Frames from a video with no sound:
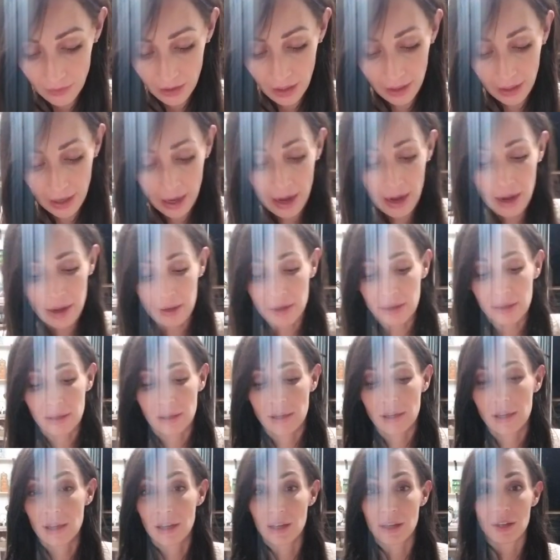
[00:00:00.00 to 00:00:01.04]
Okay,
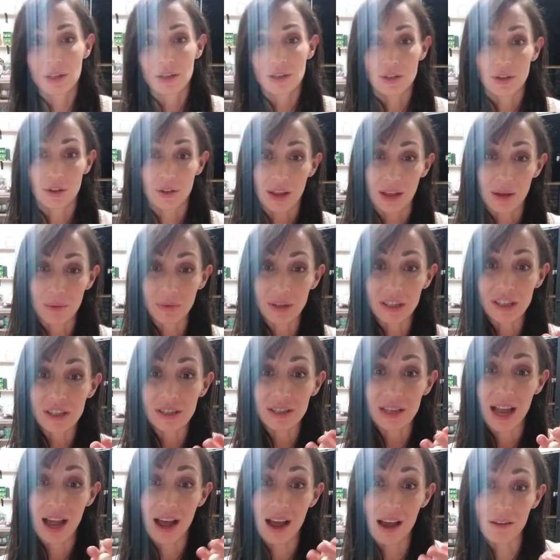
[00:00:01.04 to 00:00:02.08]
so then we just
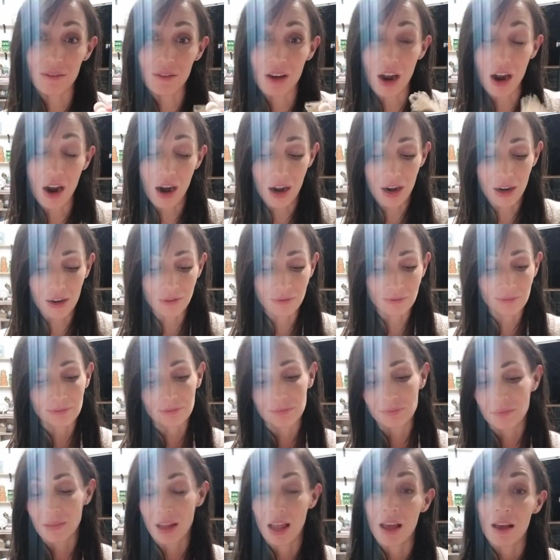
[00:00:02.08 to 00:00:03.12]
have our
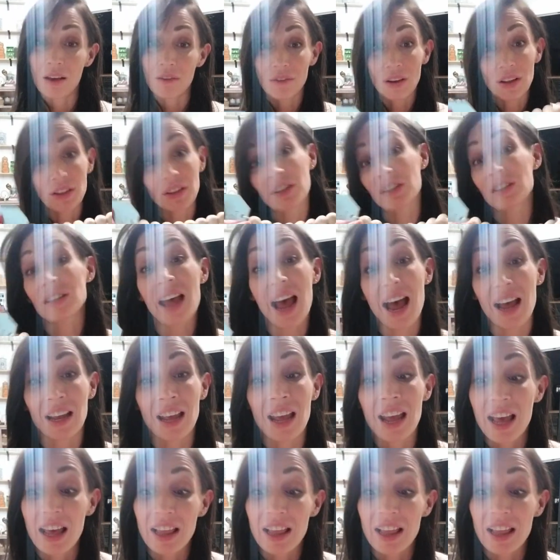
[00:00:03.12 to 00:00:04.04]
fun little tag.